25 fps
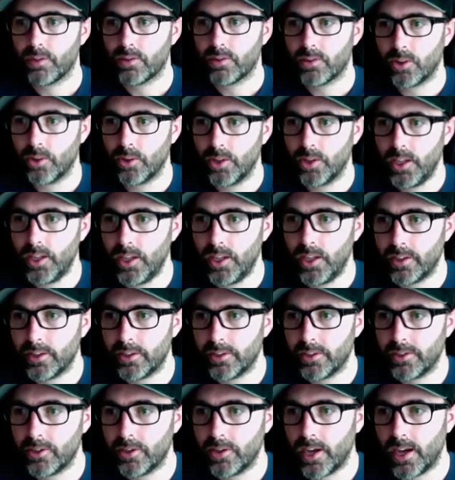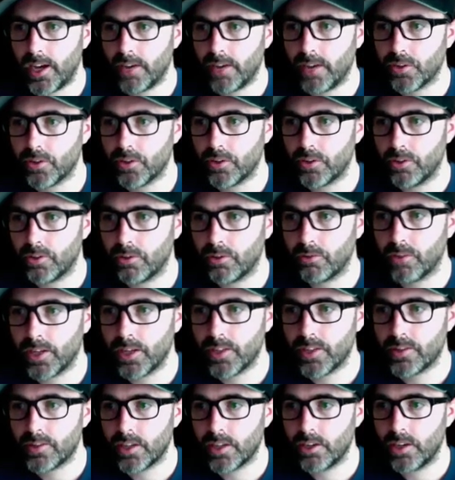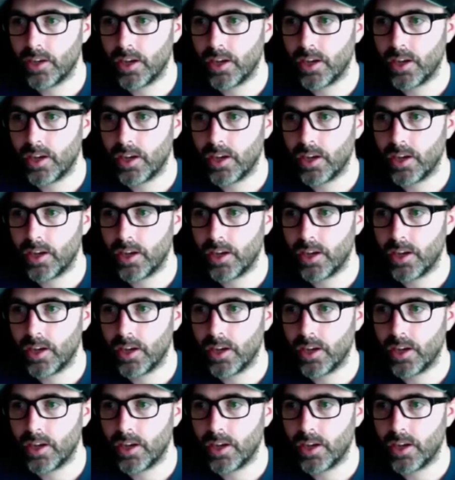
So here you have on the right side,